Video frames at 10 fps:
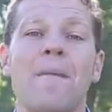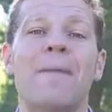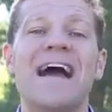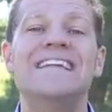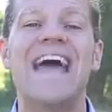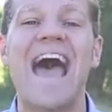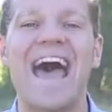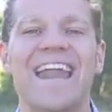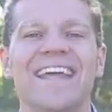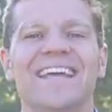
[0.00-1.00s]
My
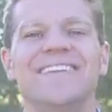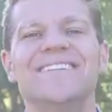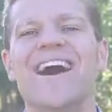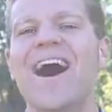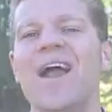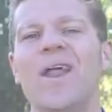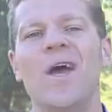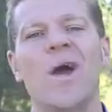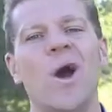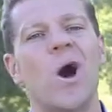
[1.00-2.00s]
dad is not
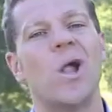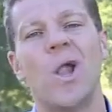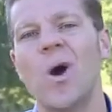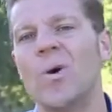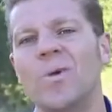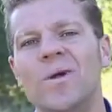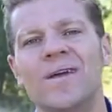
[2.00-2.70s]
alone.